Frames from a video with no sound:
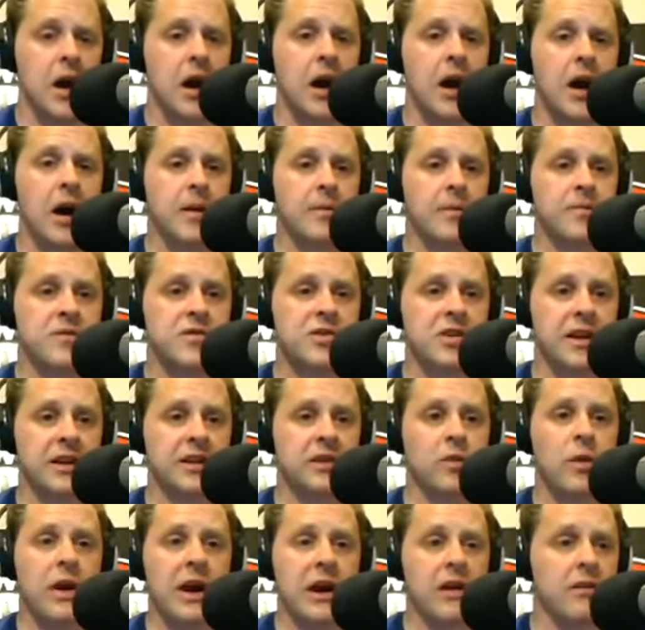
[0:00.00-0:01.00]
Um, so like
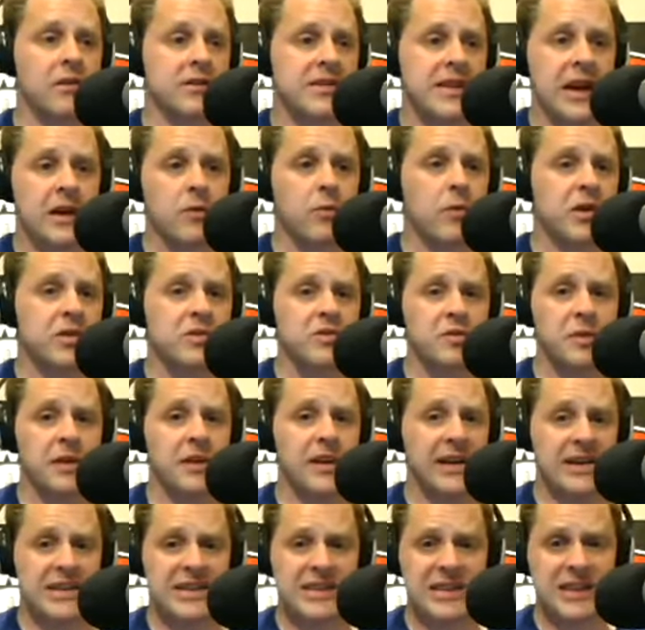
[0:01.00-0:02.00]
the wireless N ones would be
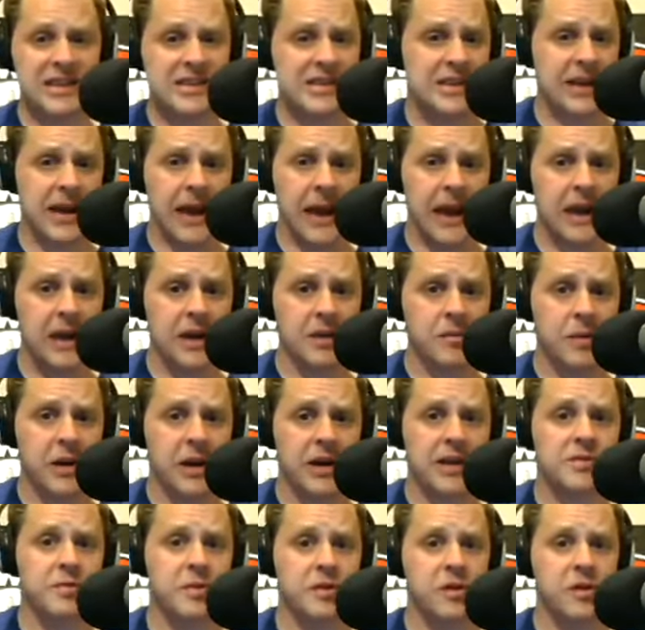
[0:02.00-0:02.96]
like 60 to 80 bucks,